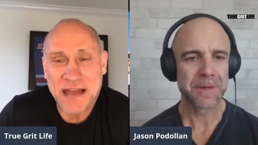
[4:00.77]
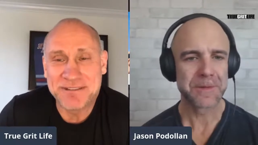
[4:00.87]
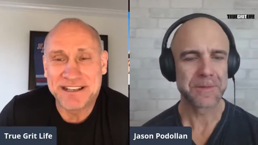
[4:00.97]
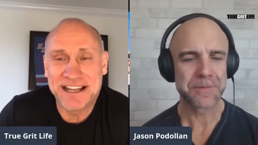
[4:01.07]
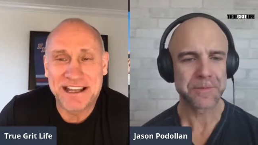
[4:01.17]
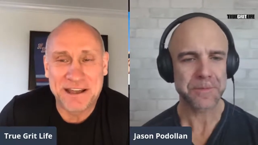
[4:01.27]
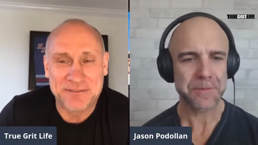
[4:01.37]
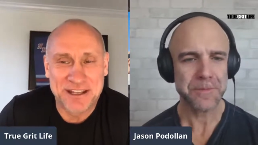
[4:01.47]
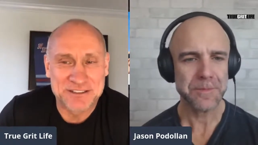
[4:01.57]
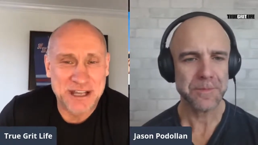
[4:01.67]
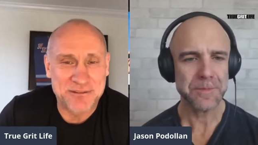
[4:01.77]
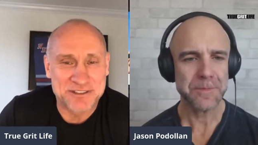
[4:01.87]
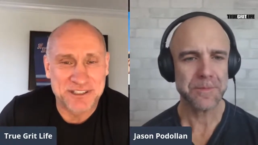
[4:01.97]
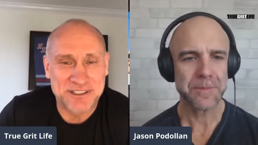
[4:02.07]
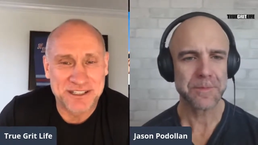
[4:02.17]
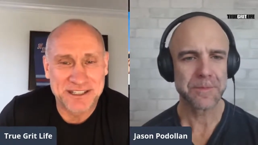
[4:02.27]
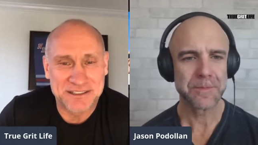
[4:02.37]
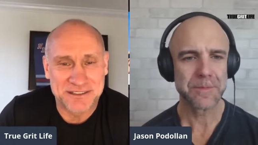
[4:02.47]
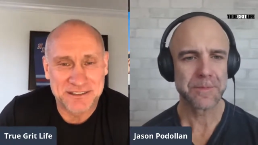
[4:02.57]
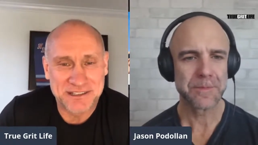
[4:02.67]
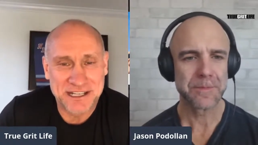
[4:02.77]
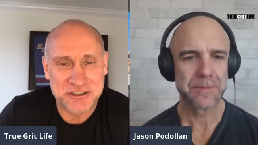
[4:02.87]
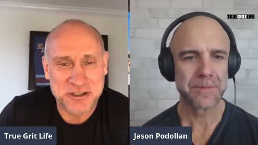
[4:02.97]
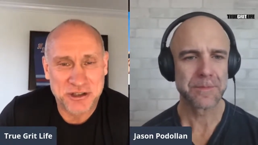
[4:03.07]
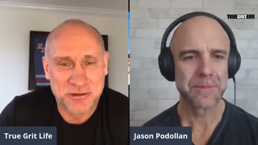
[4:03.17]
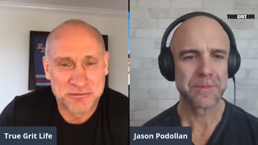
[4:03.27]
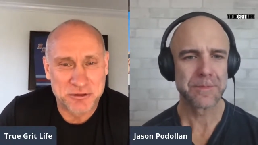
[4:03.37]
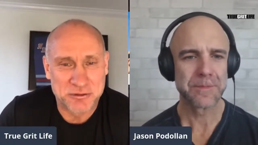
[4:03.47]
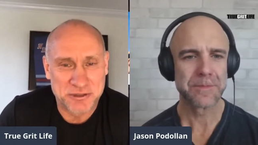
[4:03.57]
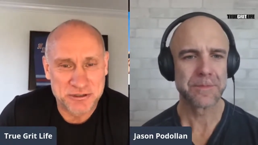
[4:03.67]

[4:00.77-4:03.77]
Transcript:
Speaker 1: I mean, I, I mean, it's obviously you didn't get the NHL career